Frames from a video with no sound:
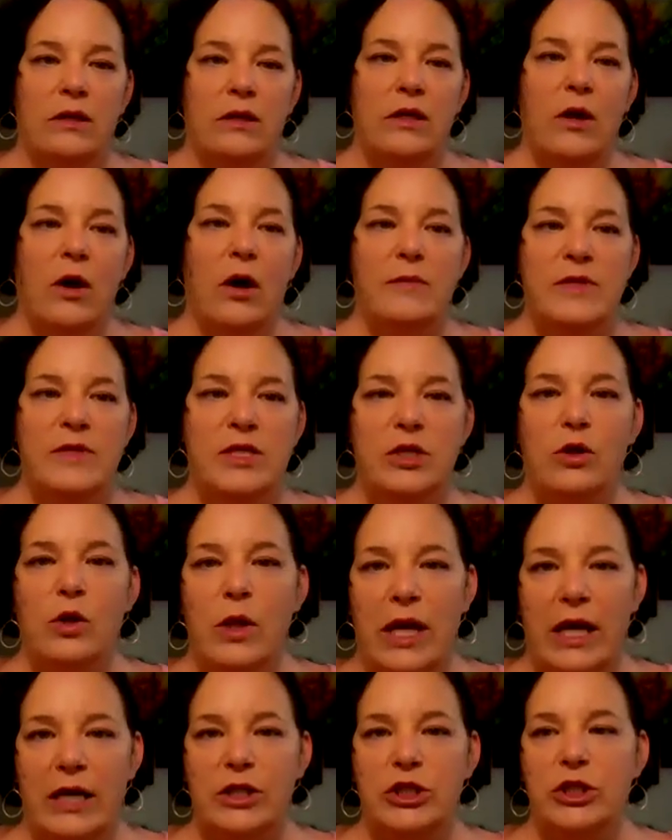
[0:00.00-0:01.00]
The
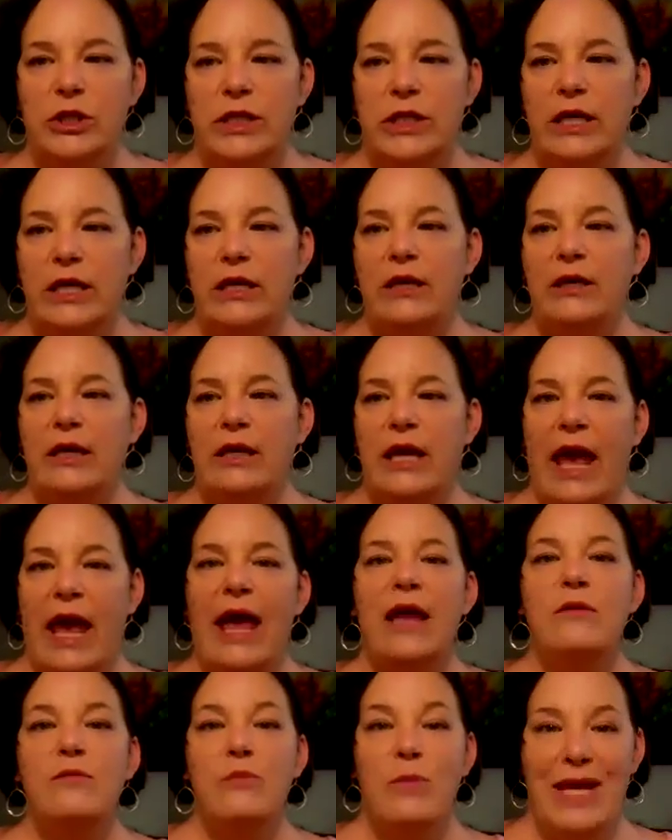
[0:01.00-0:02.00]
obstacle actually
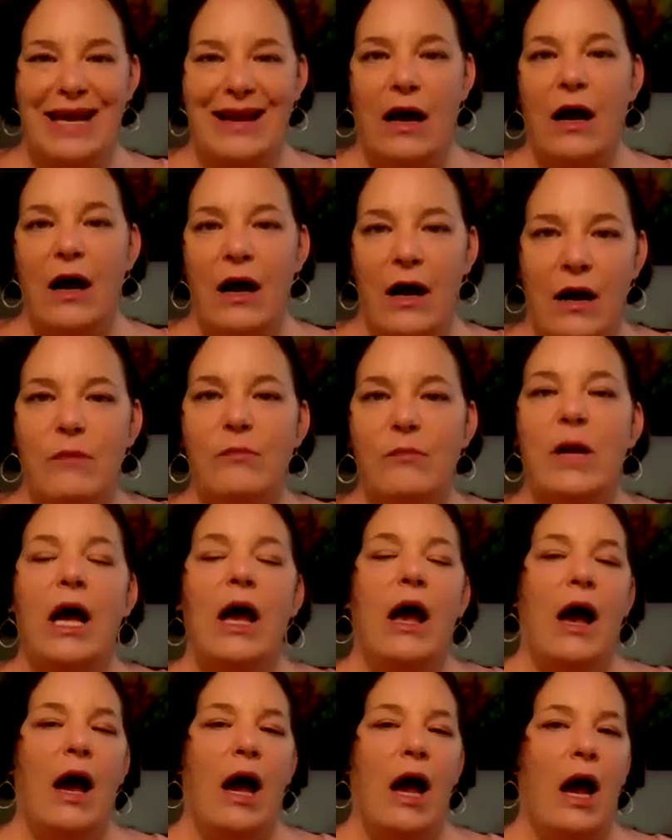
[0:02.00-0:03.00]
can become
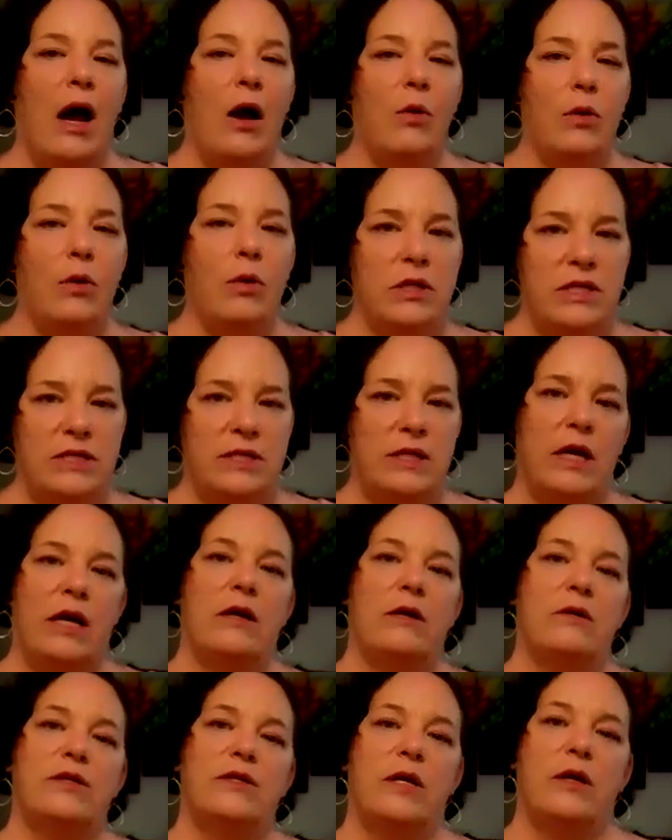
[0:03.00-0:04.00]
our
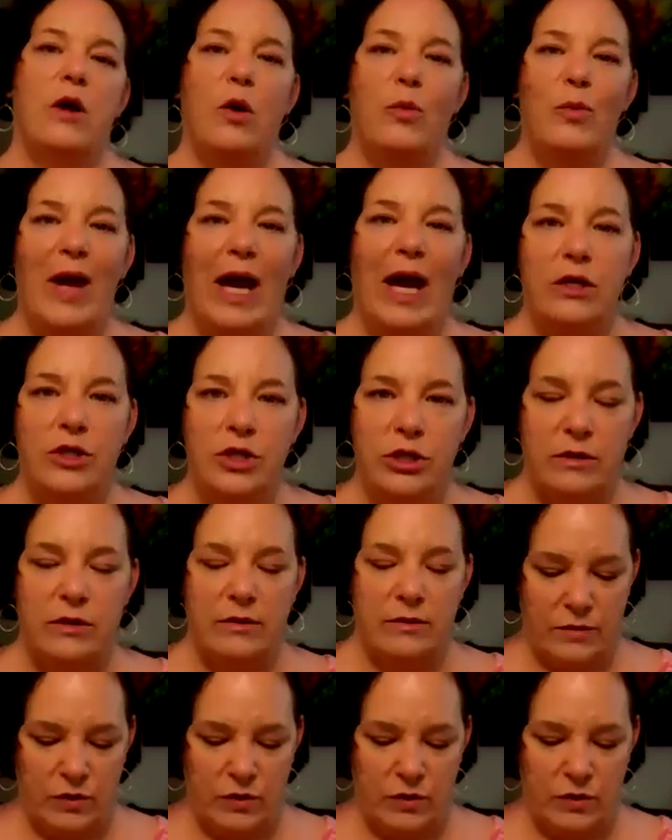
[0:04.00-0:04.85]
desires and our passion.